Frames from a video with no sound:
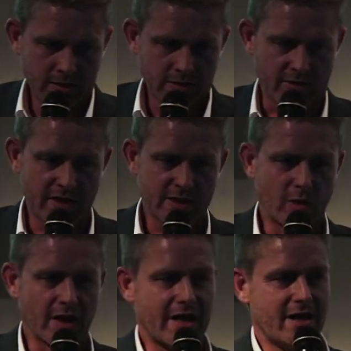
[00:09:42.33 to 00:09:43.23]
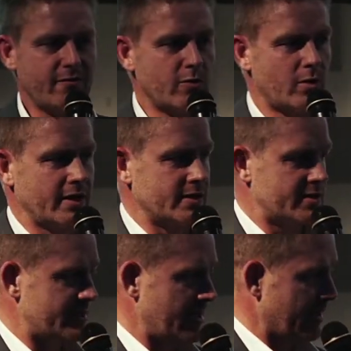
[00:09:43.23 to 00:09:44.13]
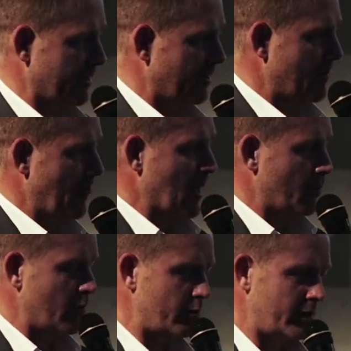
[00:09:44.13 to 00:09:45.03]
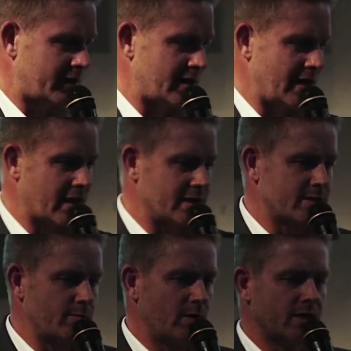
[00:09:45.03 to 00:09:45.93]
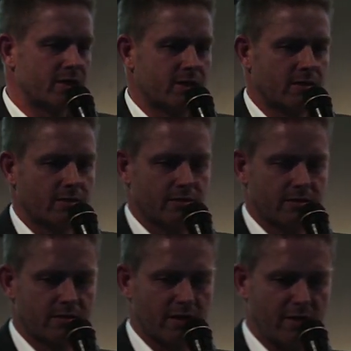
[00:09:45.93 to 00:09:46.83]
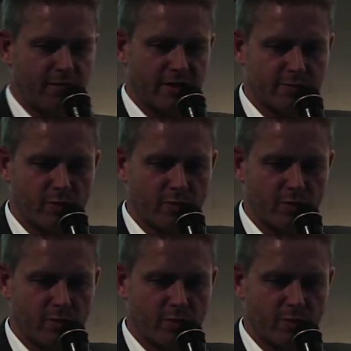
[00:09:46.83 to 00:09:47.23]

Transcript: So that's why everyone is saying, we will take as much stuff as